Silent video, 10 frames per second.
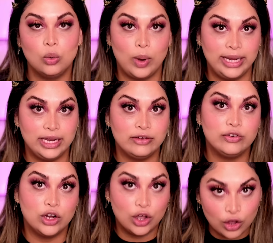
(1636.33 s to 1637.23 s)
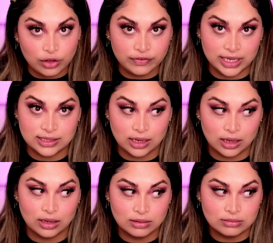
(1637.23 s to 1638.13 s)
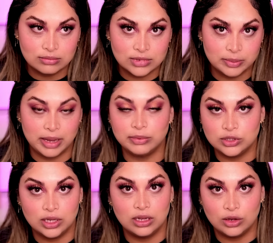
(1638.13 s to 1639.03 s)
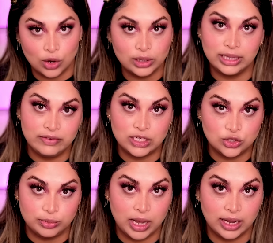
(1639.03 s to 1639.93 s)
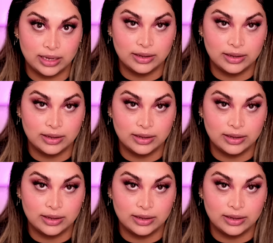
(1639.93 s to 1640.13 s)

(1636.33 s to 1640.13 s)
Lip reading: waiting for her visa to be able to go live in Dubai.